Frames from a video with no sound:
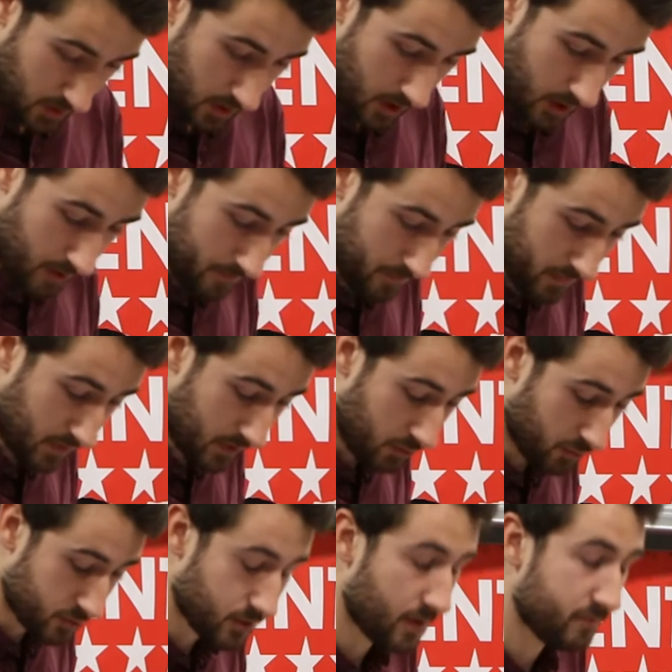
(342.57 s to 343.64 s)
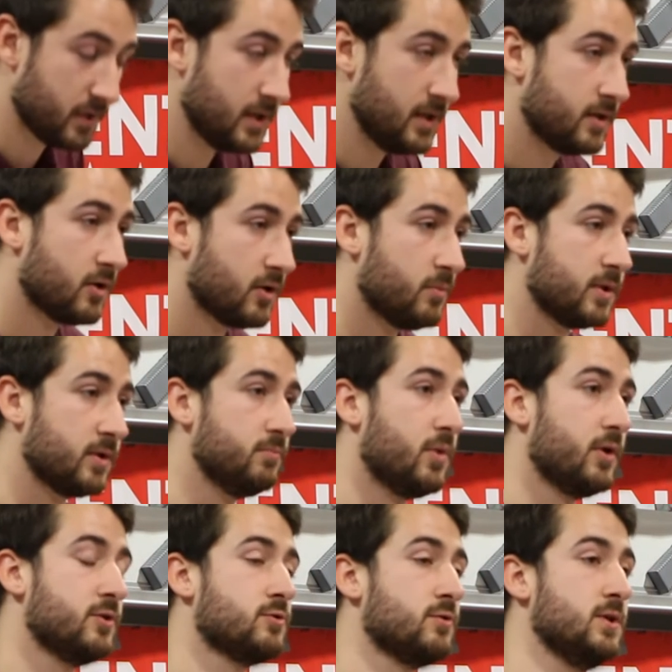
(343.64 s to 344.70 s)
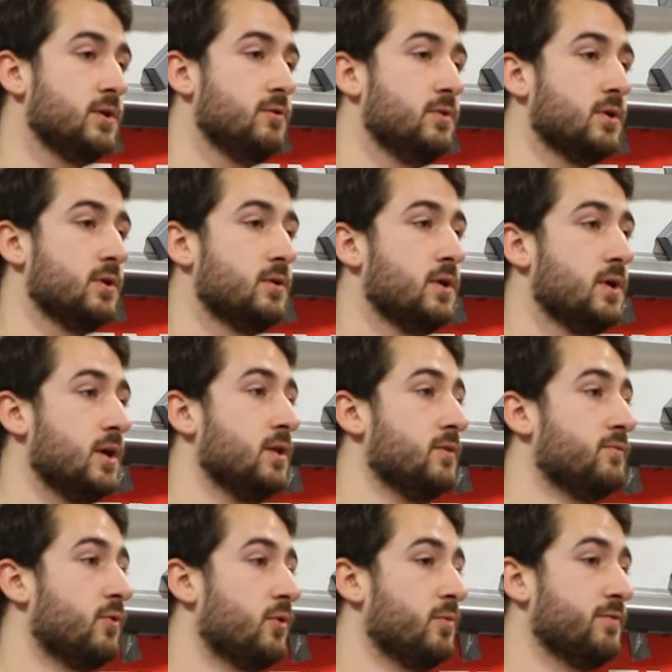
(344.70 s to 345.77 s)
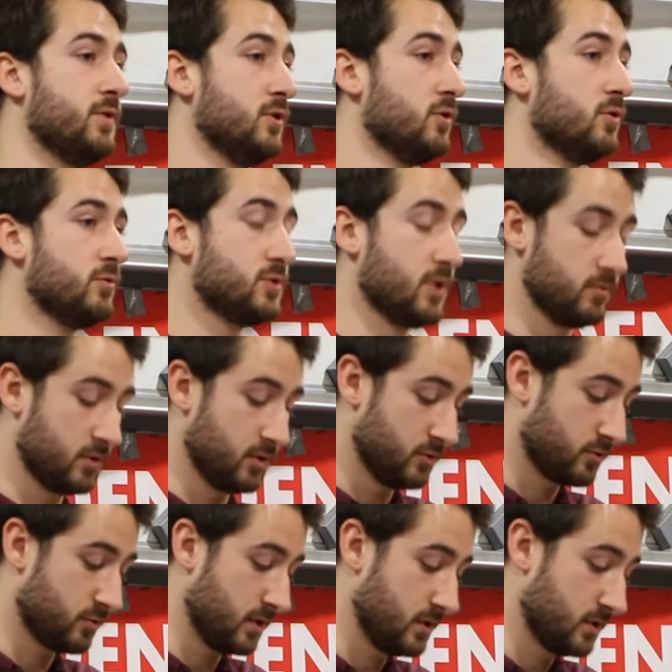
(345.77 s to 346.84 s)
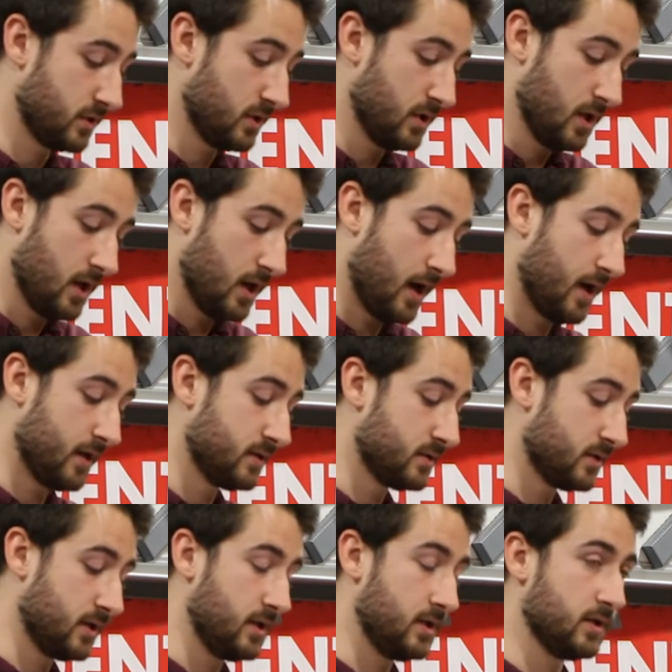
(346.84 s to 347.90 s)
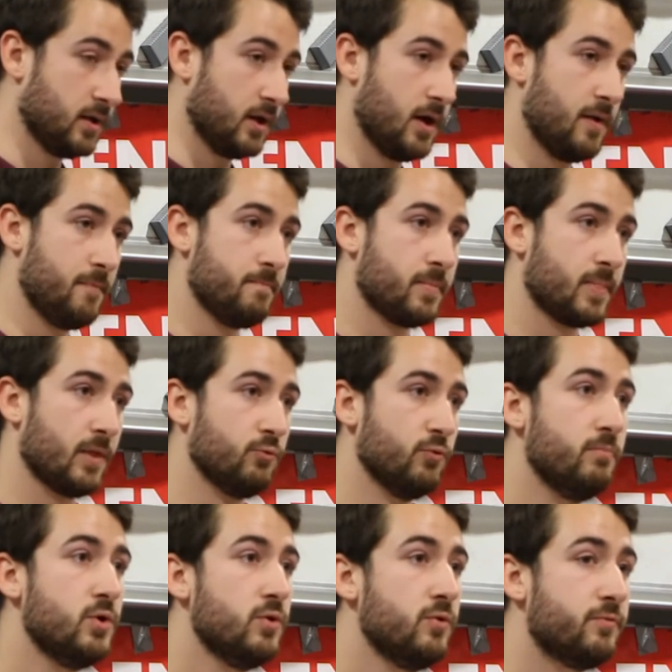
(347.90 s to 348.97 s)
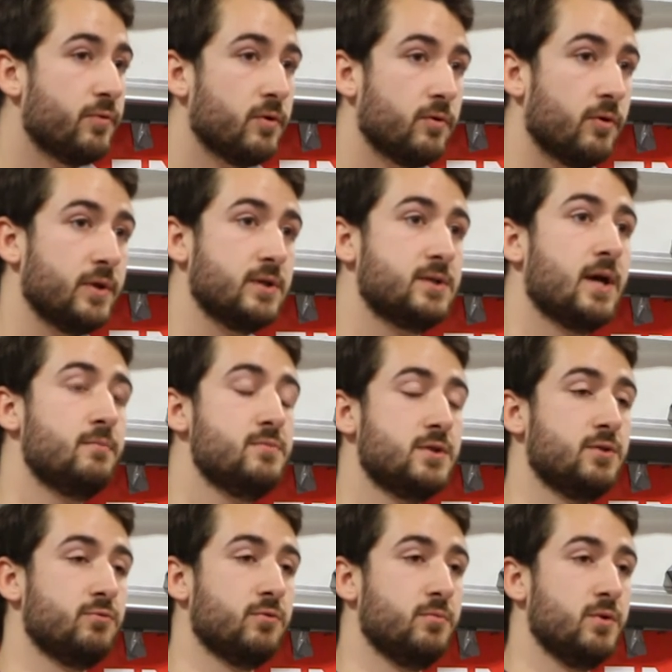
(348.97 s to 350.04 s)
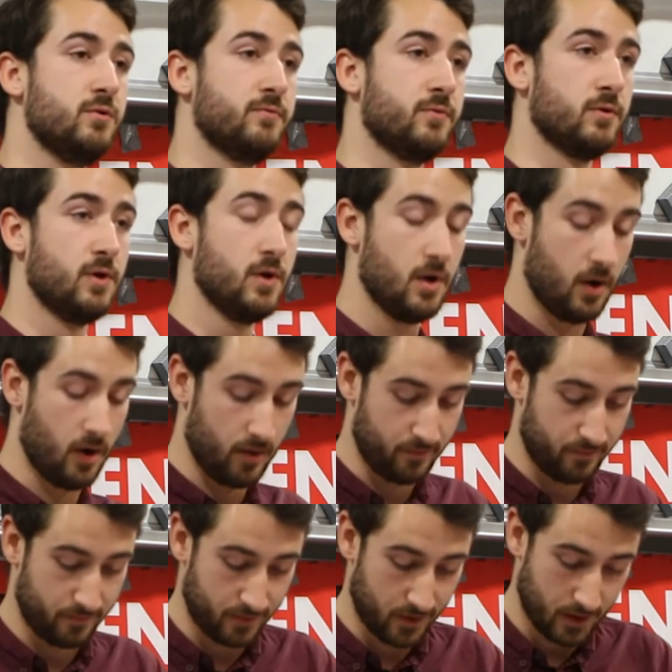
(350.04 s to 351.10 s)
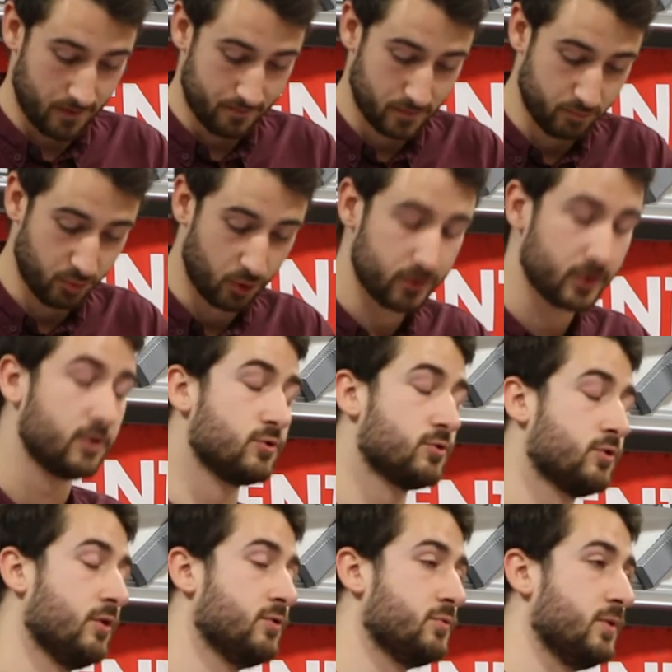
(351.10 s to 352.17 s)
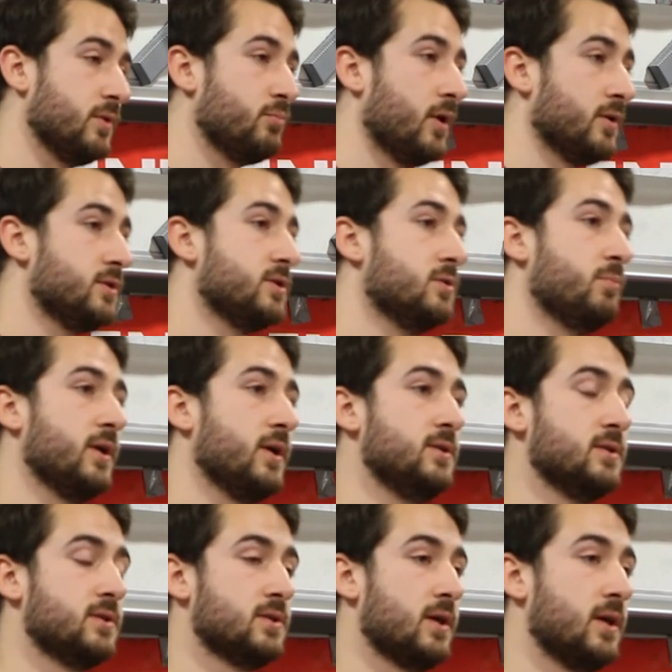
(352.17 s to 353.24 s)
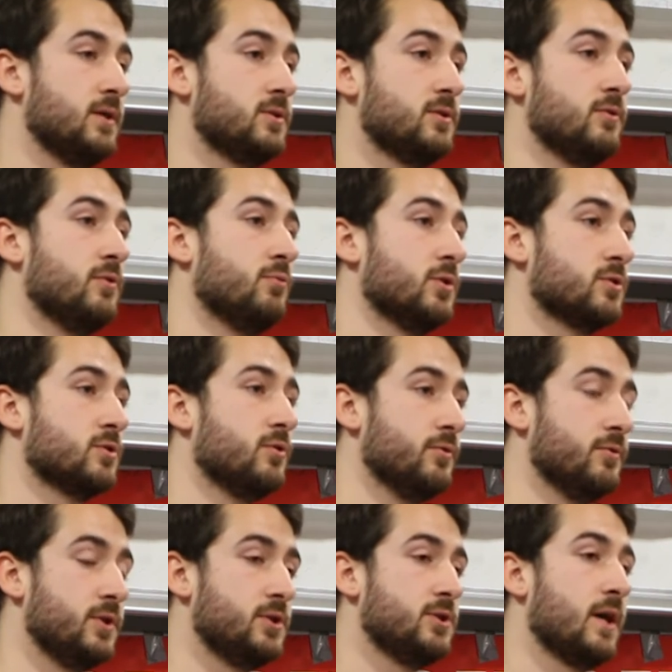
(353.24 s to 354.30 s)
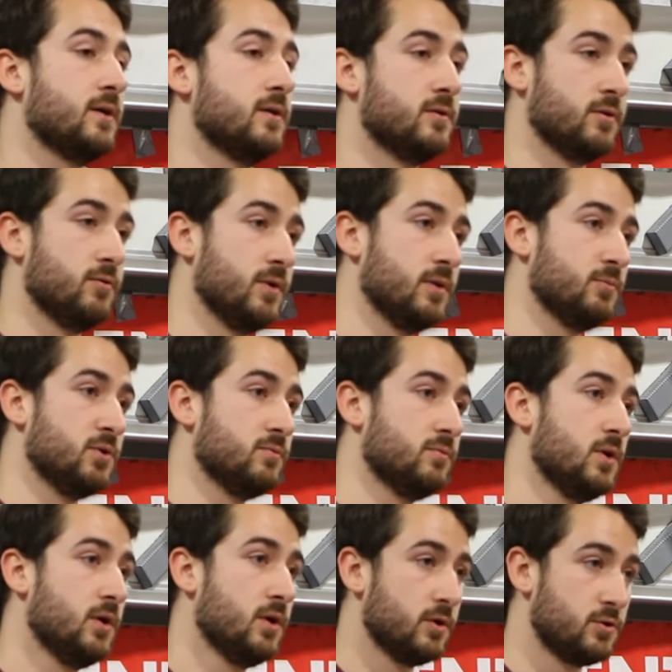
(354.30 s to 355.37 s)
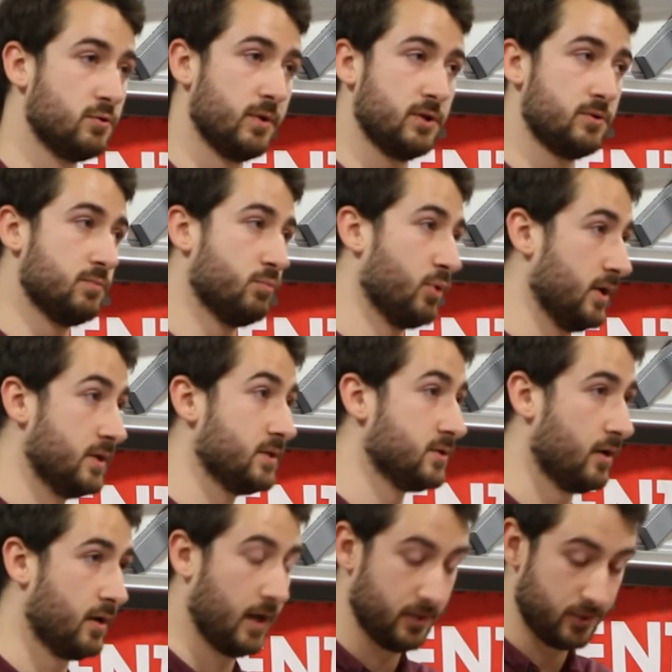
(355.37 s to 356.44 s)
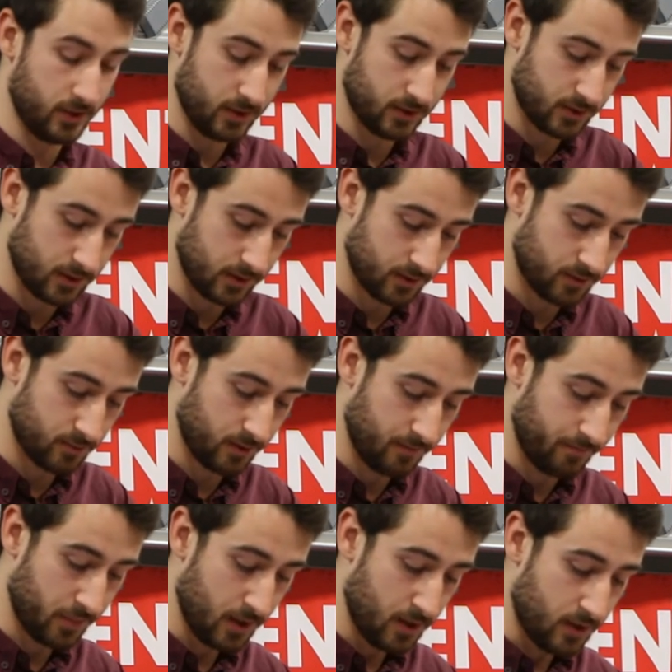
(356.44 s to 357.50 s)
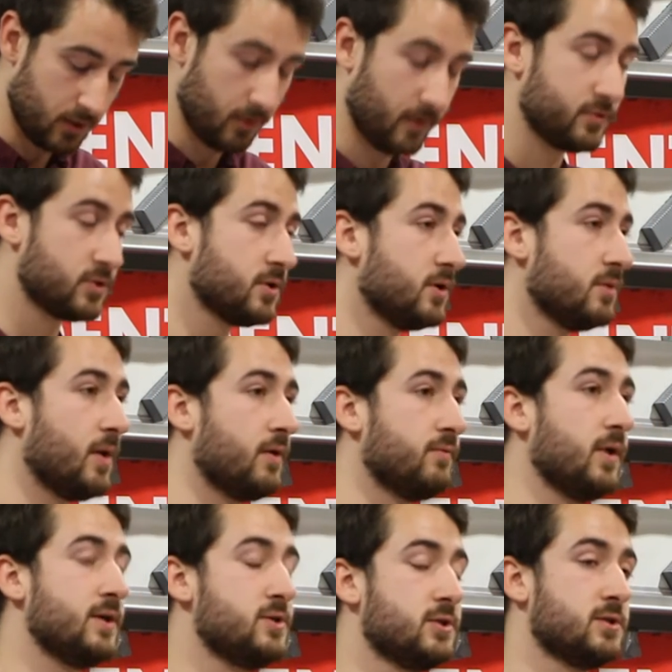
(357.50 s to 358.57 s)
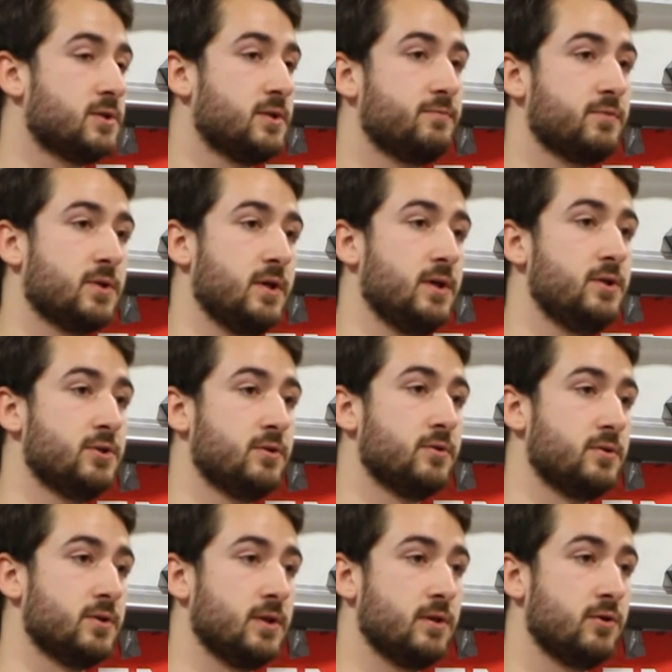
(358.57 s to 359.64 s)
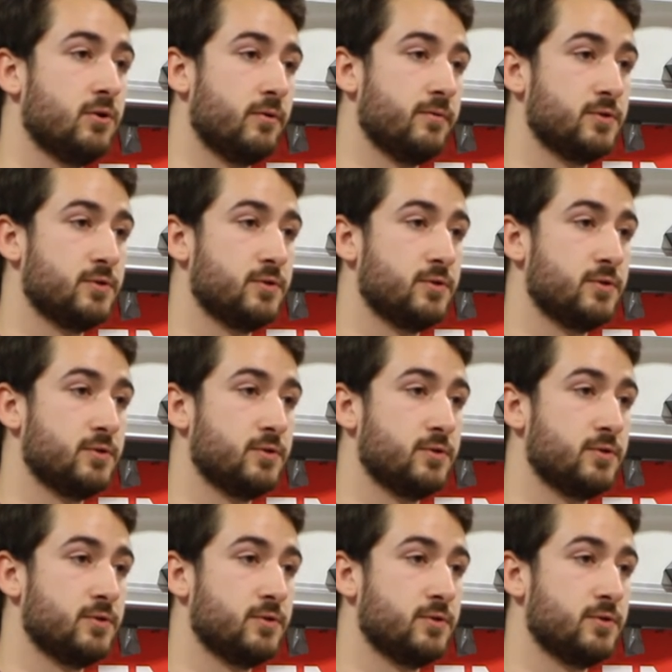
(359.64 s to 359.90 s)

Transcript: Um, you also have the Economic and Monetary Union in the form of the Eurozone countries and the um, removal or the attempted removal of um, border controls within participating states under what's called the Schengen Agreement, to which Britain is not actually a signatory. You have a certain amount of legislative cohesion under the Court of